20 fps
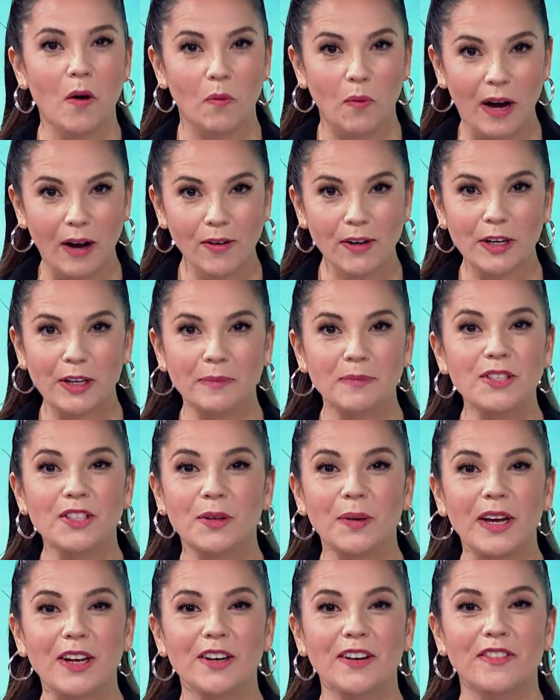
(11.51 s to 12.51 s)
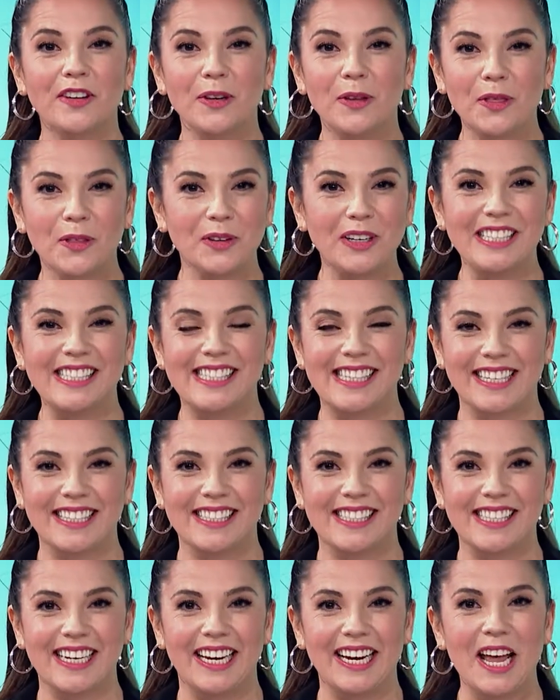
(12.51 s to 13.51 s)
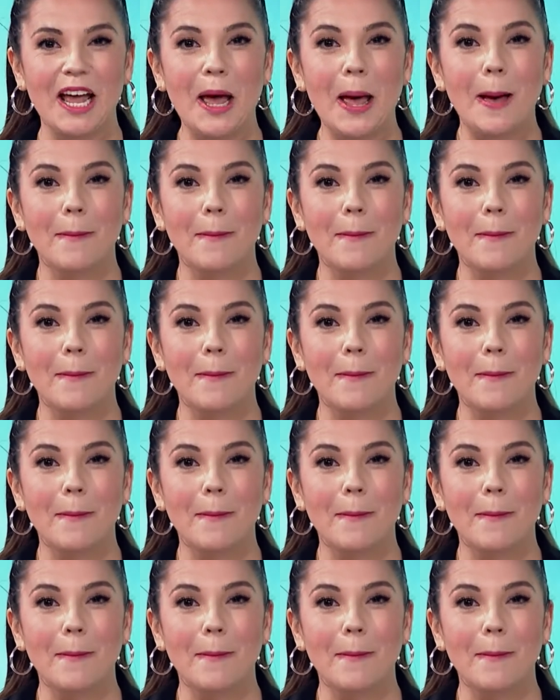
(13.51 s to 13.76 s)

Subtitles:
Welcome to Interview 360.